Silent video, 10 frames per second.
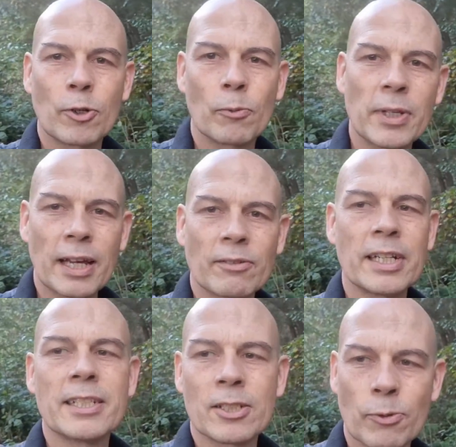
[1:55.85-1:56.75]
without
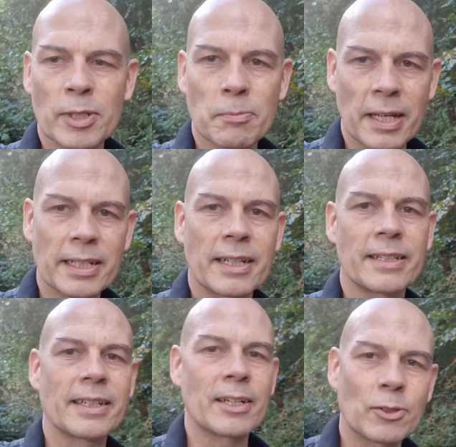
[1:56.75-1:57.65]
needing to explain
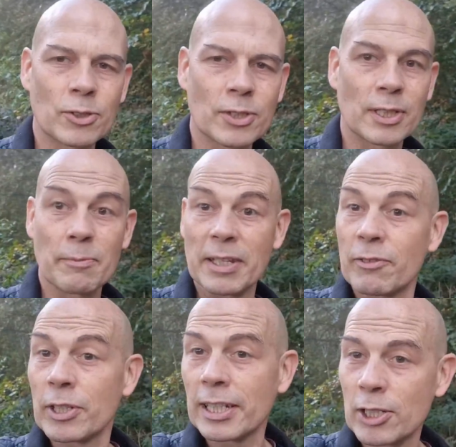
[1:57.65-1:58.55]
anything else. Let me give
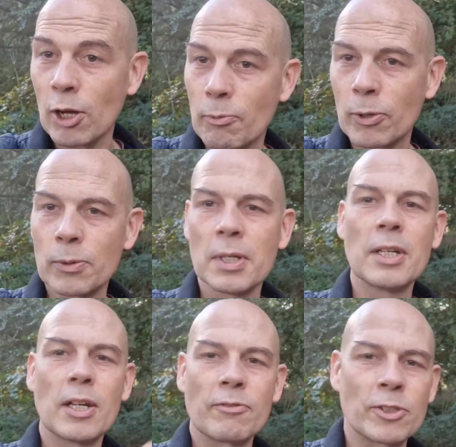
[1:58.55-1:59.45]
you an example
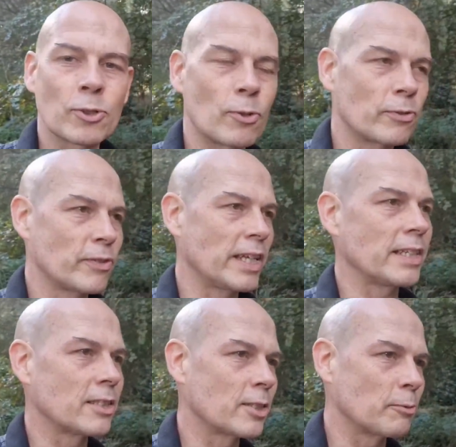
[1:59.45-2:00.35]
of the sort of
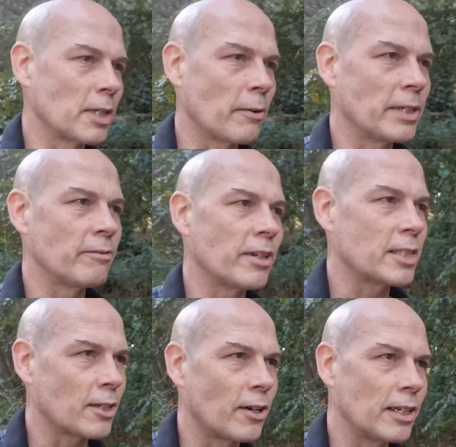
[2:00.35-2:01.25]
things that will go in
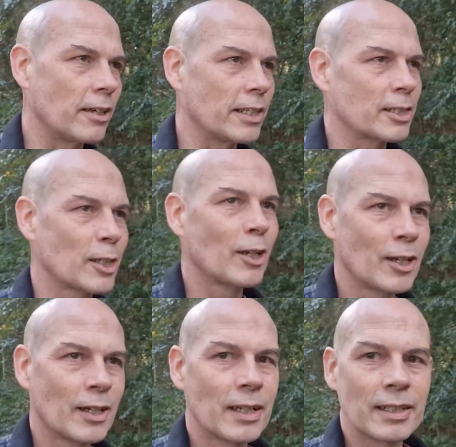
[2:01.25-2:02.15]
investor highlights.
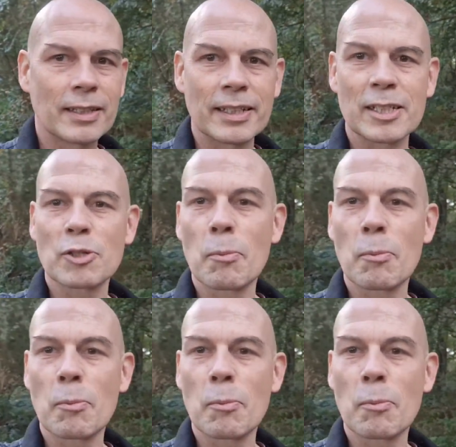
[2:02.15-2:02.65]
That it's